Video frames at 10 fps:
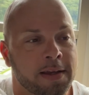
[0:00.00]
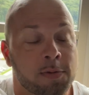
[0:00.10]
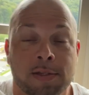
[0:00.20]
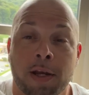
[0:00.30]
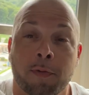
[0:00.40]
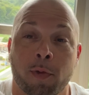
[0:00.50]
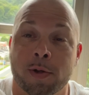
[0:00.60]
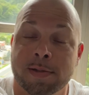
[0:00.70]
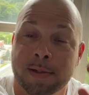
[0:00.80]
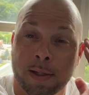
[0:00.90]
he was in the Air
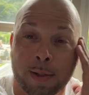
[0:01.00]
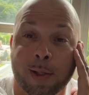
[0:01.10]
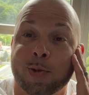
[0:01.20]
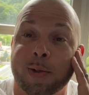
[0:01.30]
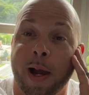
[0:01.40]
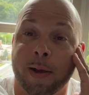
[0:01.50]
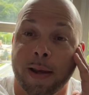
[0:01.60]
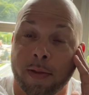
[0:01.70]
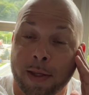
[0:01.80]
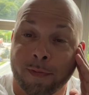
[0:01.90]
Force. He's retired
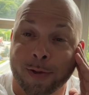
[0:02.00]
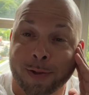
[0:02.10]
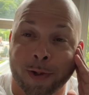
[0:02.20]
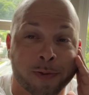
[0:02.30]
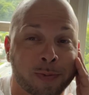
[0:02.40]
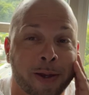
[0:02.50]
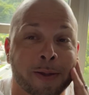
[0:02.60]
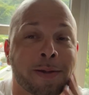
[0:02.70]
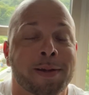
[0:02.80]
now. Thank you for your service, brother.